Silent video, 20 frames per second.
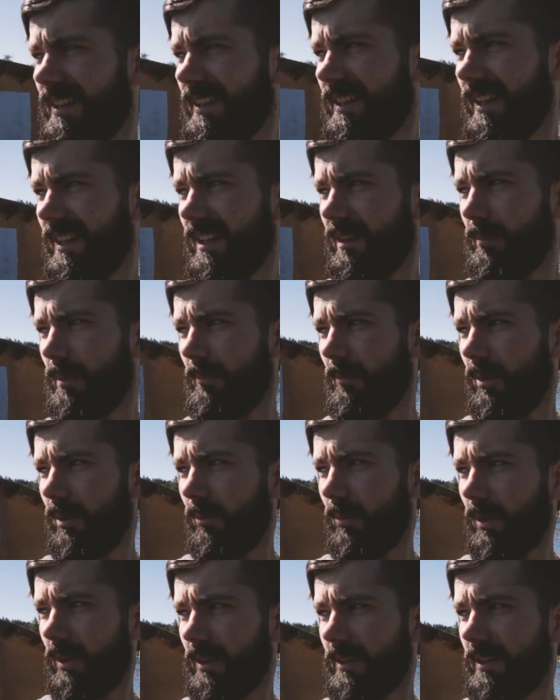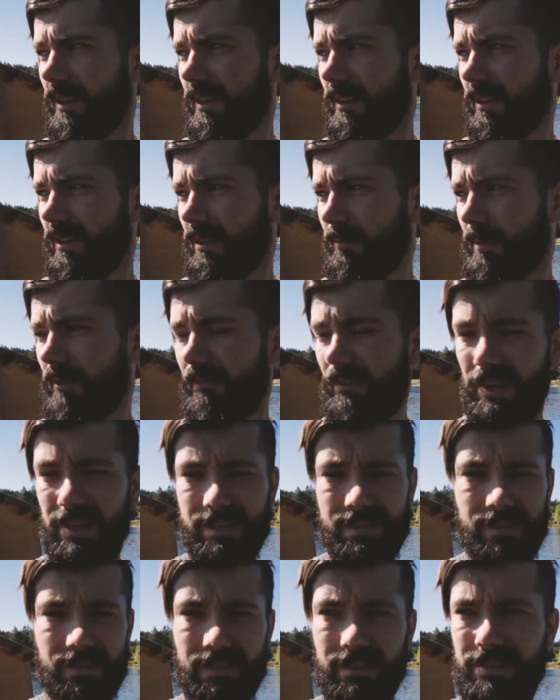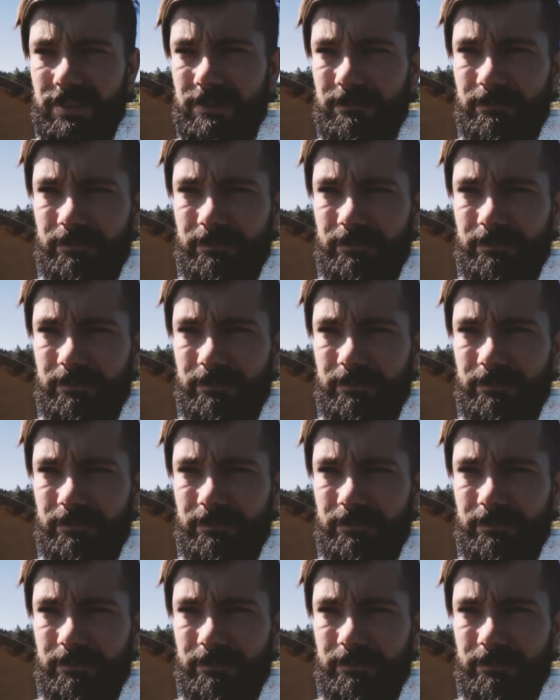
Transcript: get a little bit more work done a little bit faster.